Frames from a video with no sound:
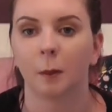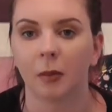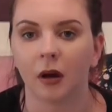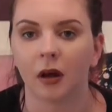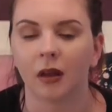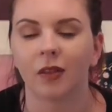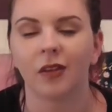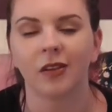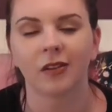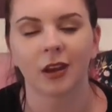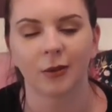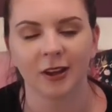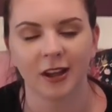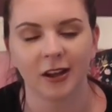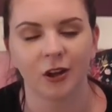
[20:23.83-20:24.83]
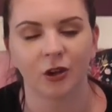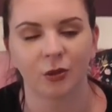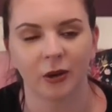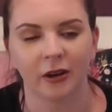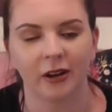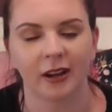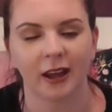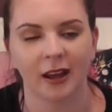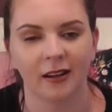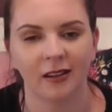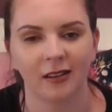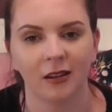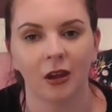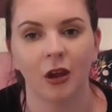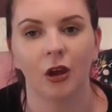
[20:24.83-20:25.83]
But this time of year is where it
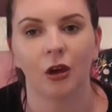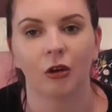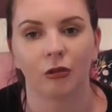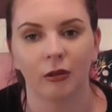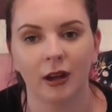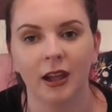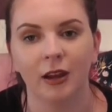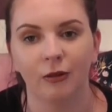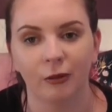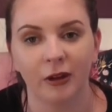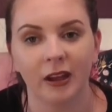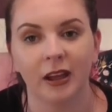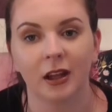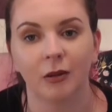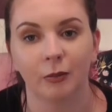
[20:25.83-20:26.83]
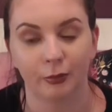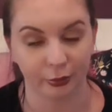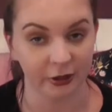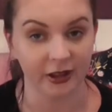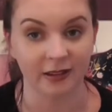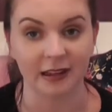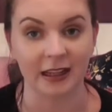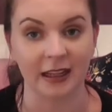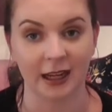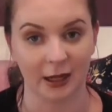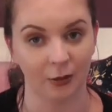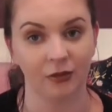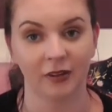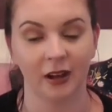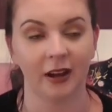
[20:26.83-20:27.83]
gets really freaking breezy
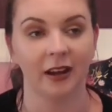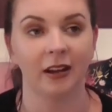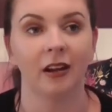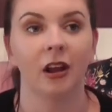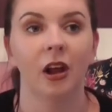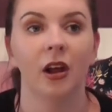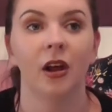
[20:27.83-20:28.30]
outside.